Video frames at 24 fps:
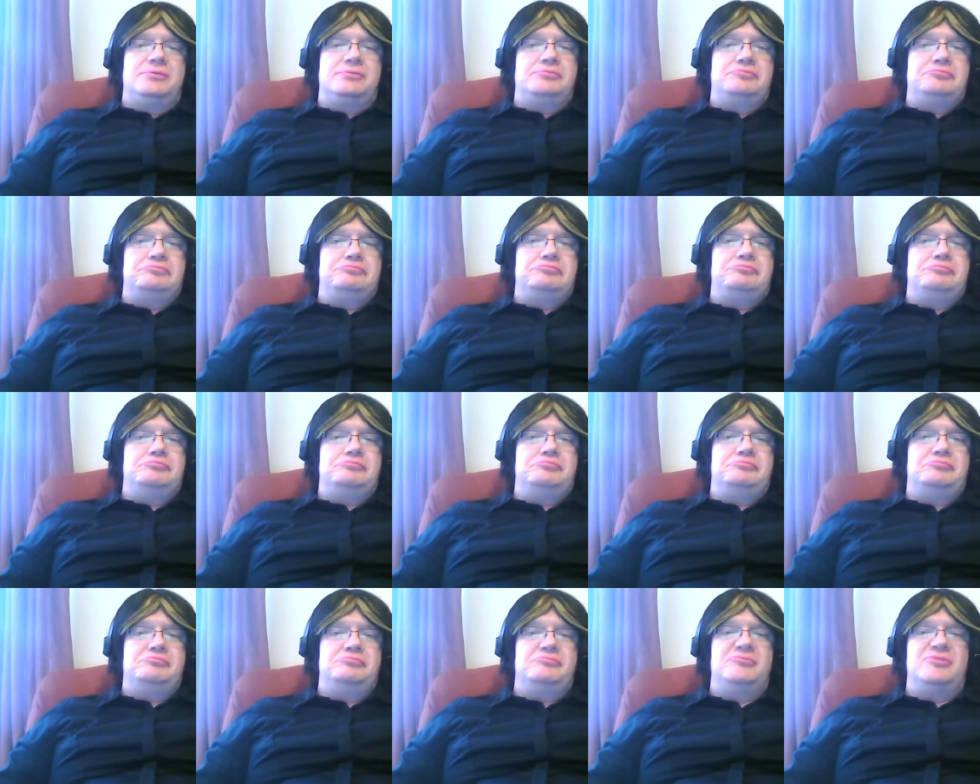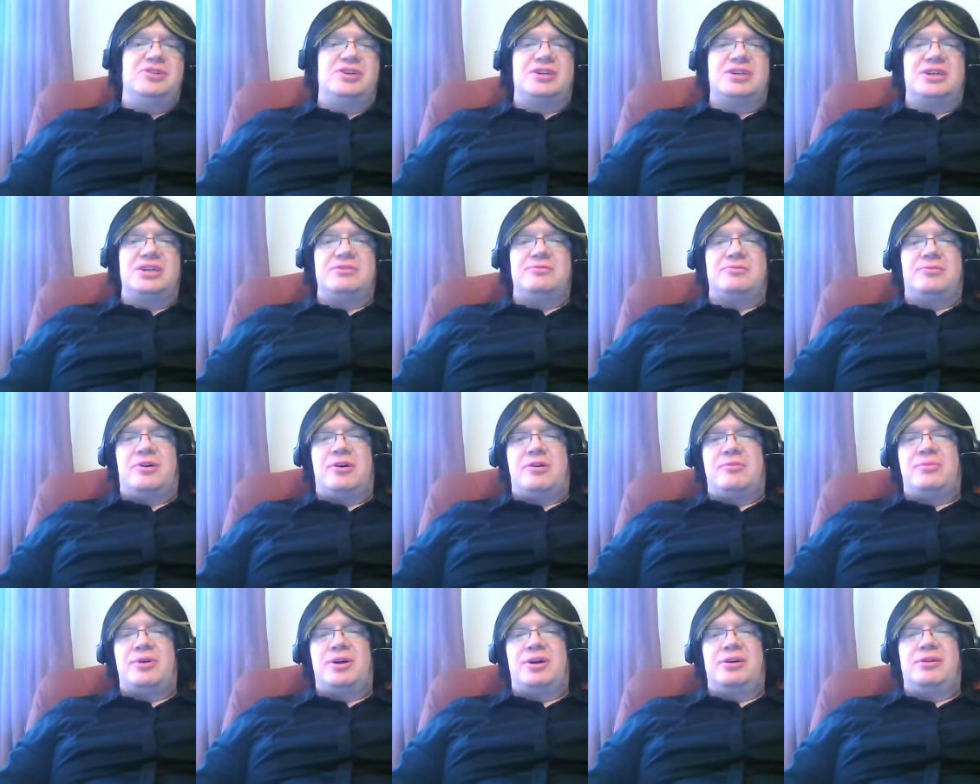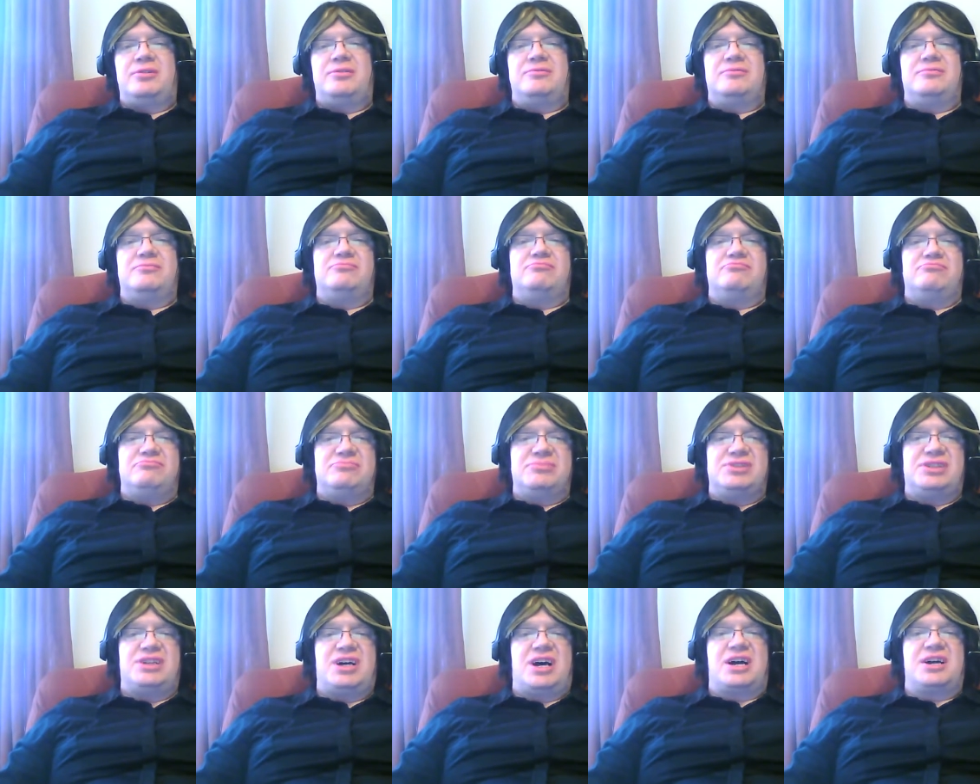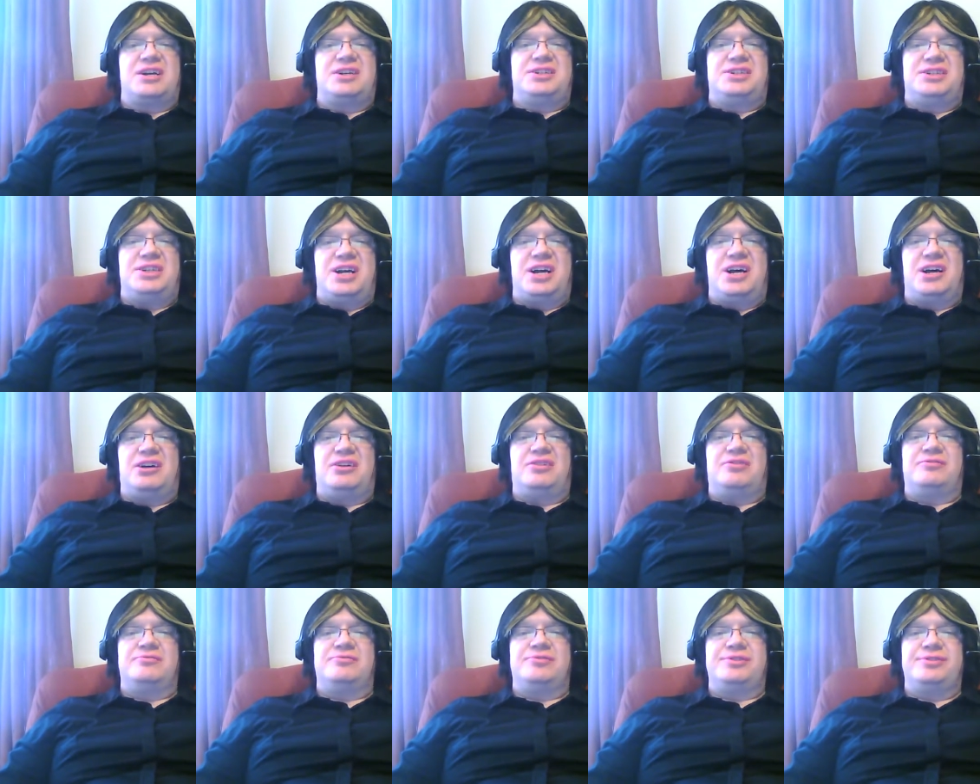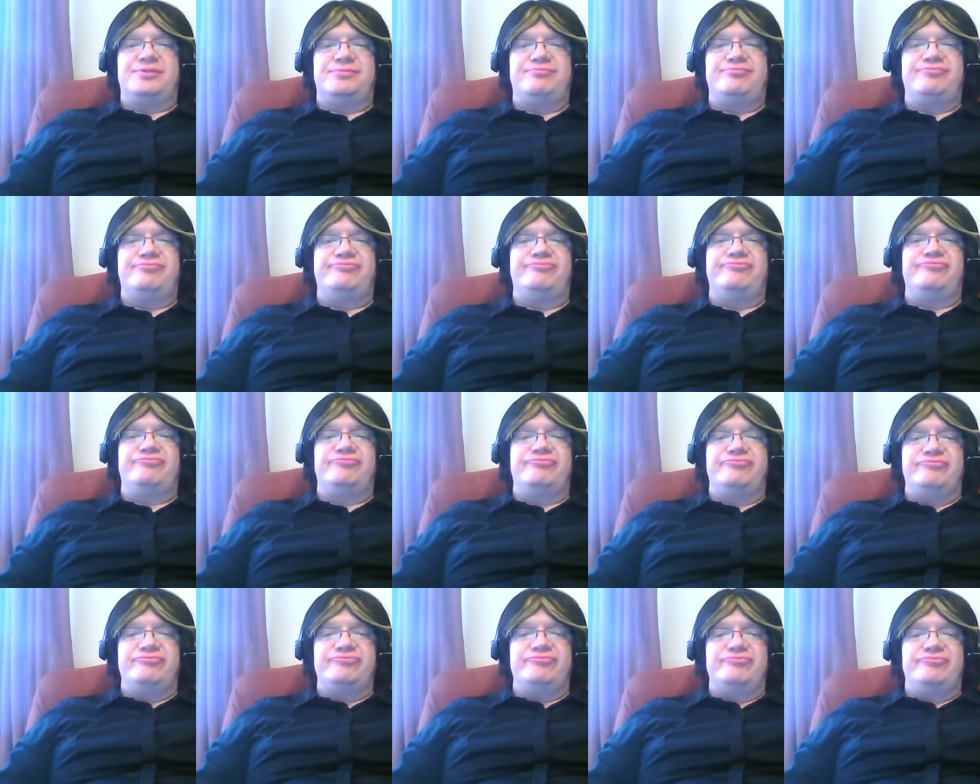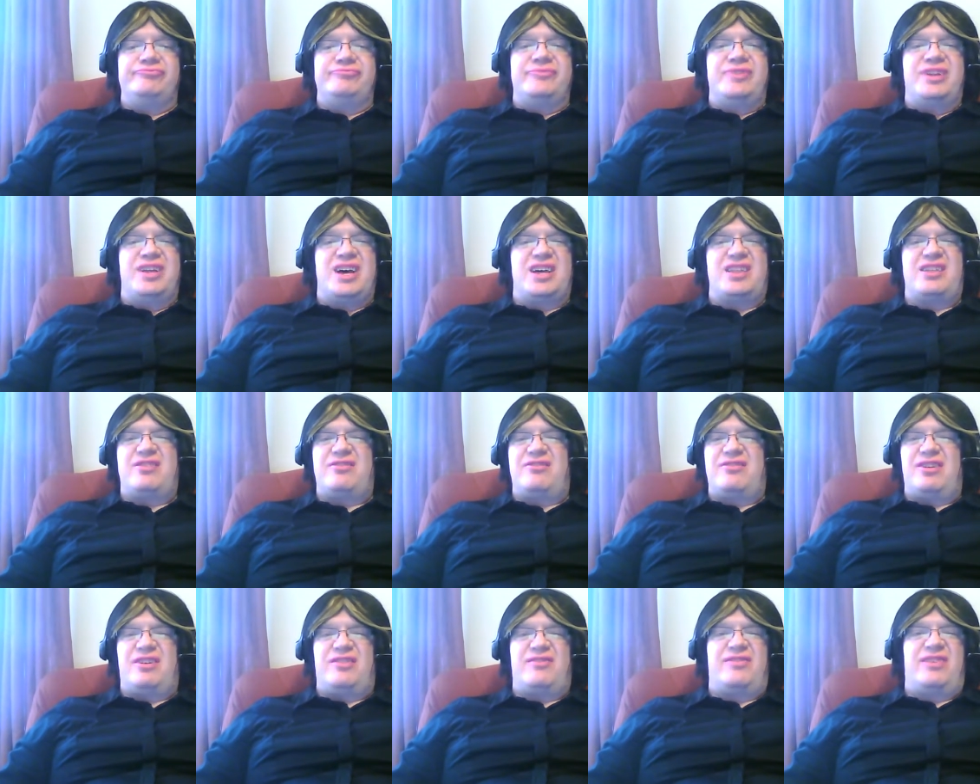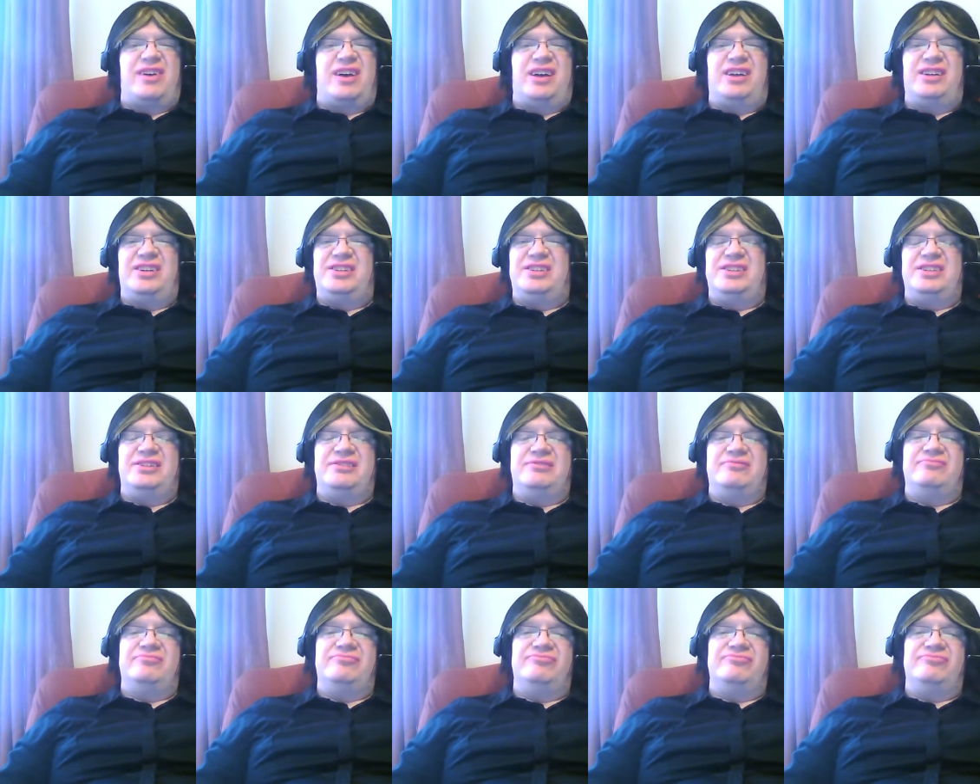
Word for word: Mm, worked at Walmart, stocking shelves. Nothing real fancy.